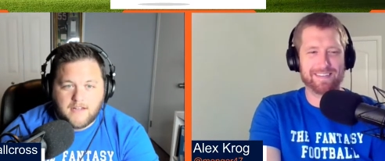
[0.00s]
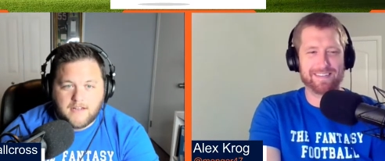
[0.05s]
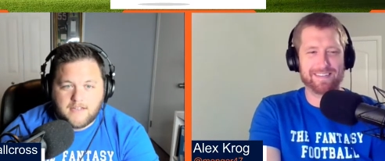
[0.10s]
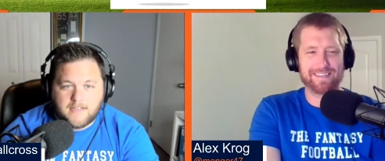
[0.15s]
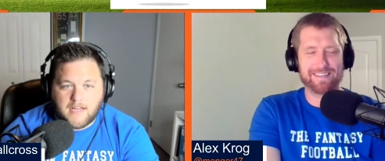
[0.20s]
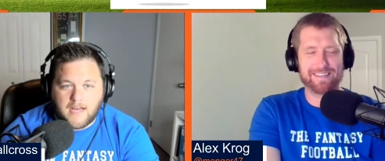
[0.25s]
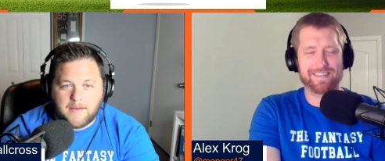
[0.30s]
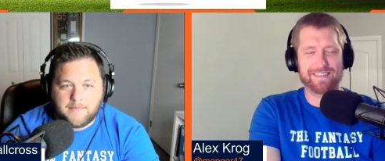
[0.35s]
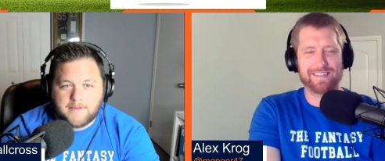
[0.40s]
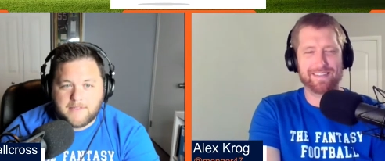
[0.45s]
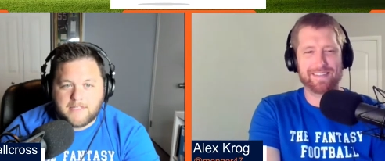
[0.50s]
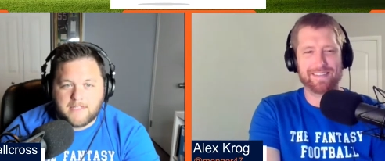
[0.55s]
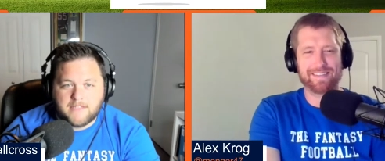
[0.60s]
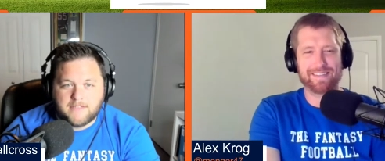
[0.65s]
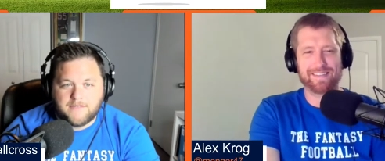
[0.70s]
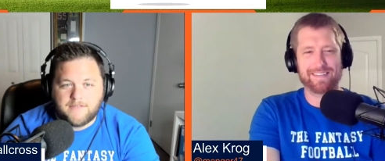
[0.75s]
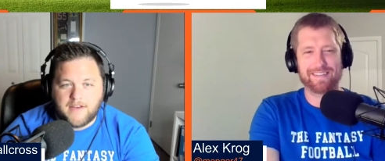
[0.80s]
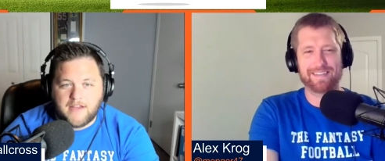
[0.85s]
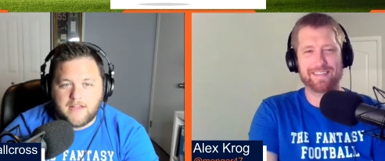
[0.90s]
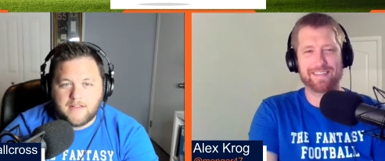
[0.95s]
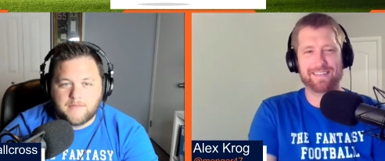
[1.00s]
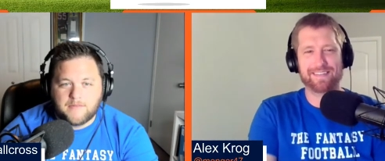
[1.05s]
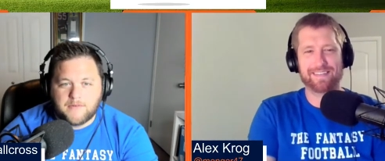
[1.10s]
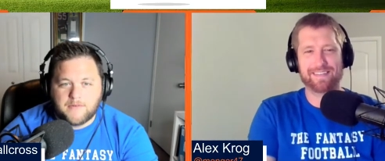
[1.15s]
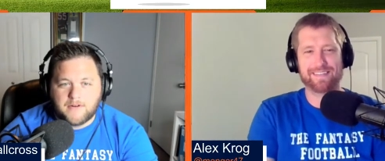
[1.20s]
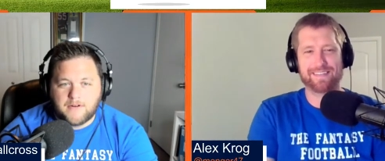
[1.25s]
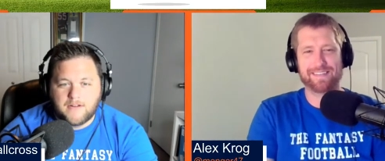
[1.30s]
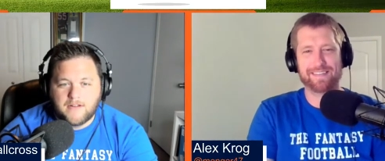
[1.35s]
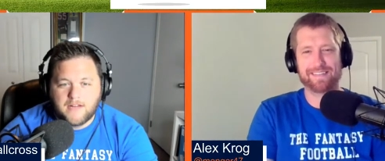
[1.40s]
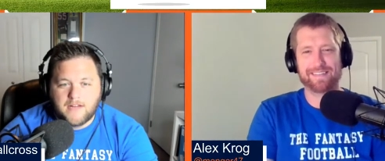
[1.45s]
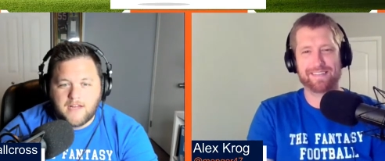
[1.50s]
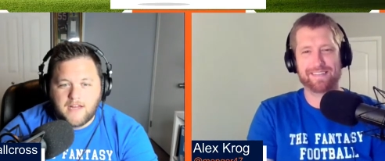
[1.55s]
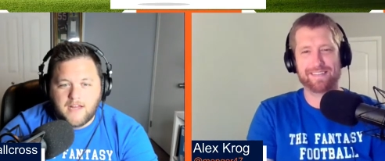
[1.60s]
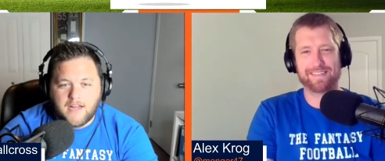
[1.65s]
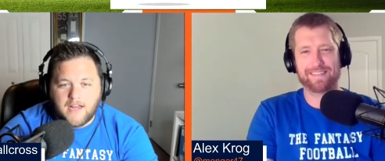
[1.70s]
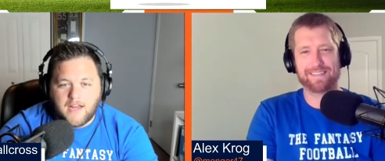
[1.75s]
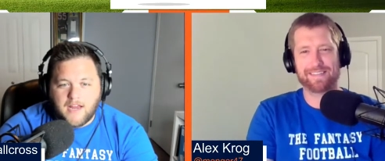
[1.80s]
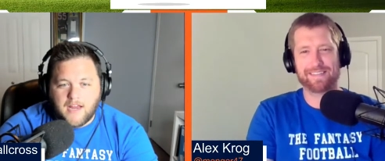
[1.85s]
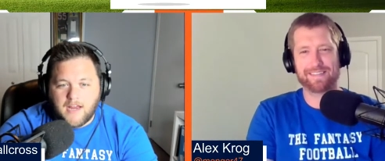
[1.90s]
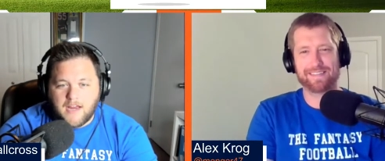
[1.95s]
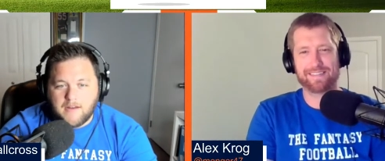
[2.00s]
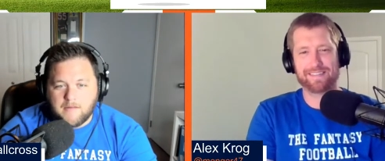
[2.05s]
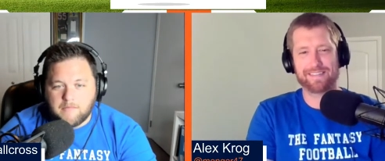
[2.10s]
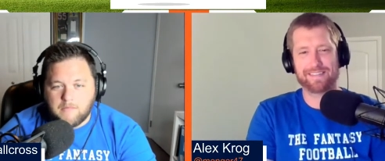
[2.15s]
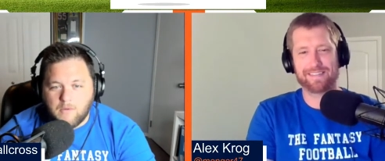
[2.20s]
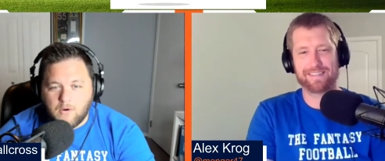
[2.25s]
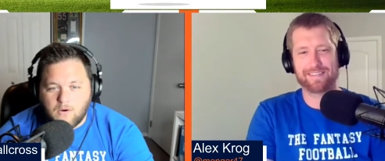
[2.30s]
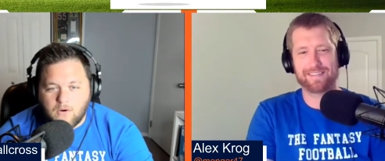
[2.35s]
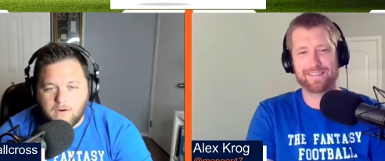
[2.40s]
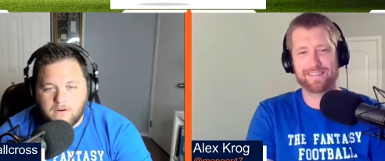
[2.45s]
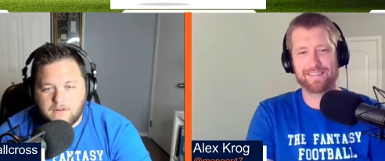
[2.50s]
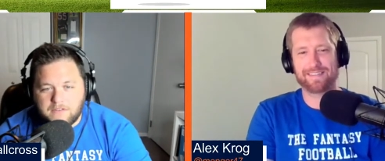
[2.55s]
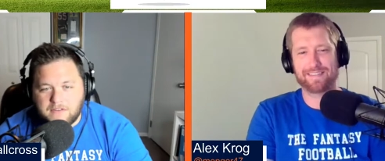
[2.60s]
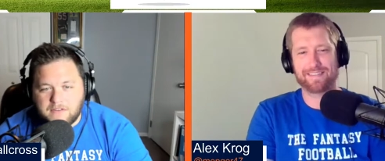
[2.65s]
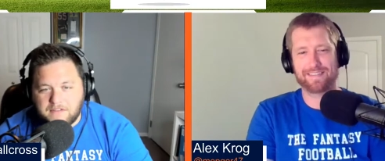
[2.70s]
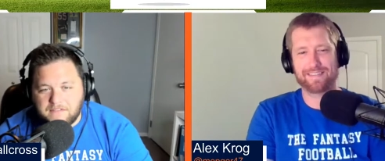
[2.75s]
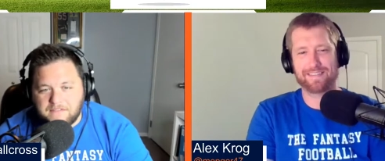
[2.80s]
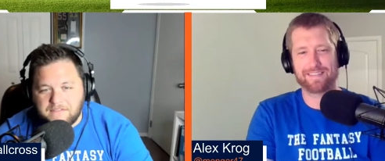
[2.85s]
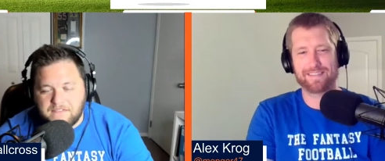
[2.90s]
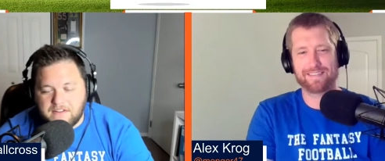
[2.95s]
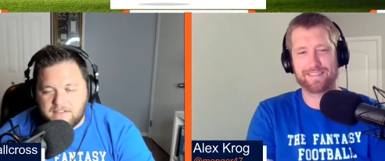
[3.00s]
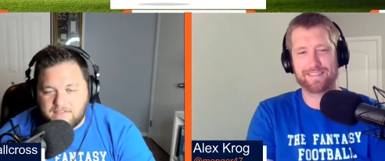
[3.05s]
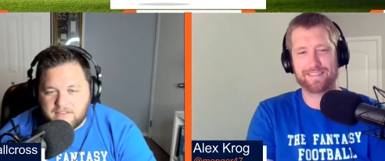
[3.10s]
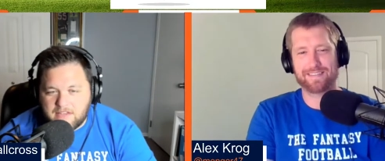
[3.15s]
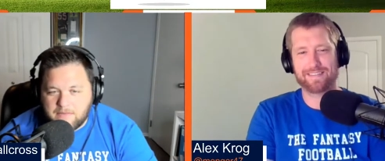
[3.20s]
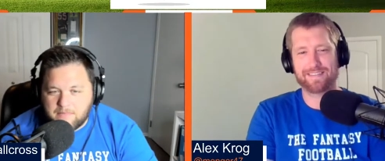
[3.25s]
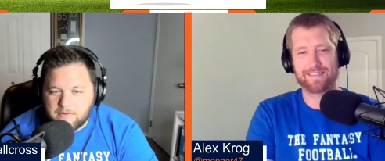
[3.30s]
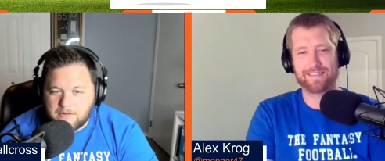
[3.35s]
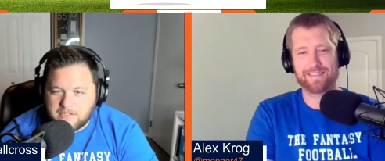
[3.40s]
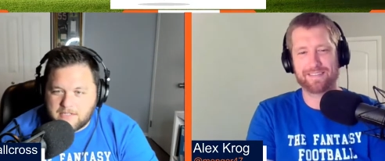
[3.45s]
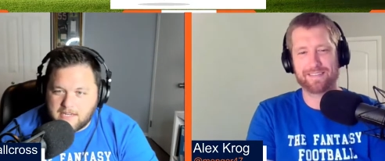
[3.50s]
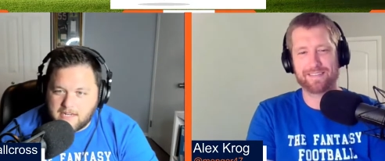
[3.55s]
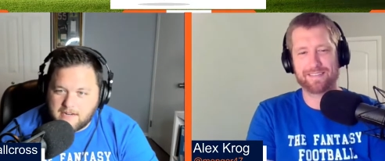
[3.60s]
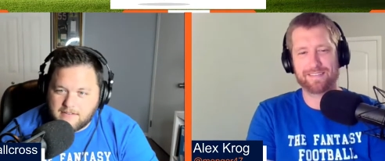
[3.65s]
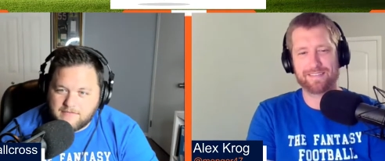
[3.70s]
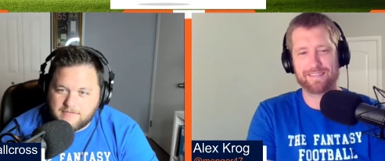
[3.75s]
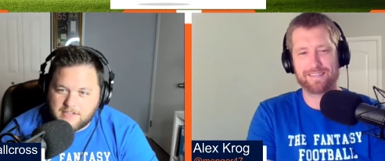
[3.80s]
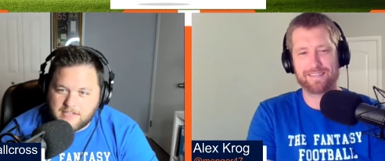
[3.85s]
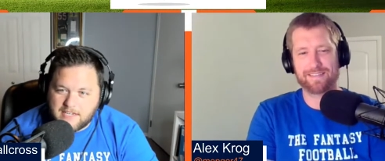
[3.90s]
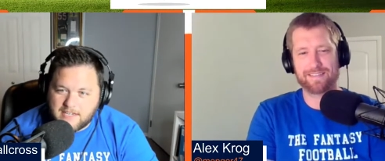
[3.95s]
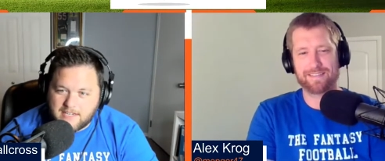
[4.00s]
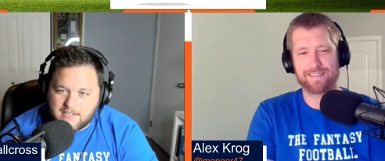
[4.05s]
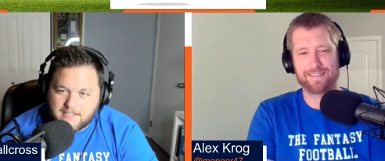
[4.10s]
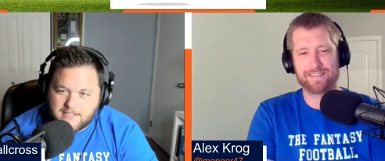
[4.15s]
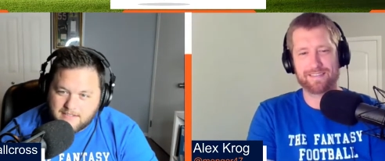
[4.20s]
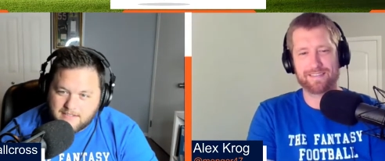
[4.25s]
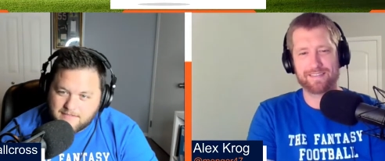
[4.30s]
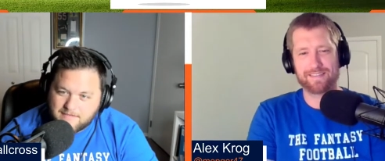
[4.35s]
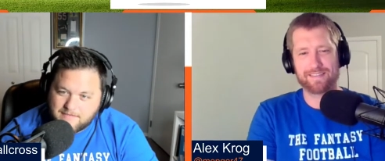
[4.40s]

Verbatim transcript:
Speaker 1: Dobbins is available in more than 50% of leagues.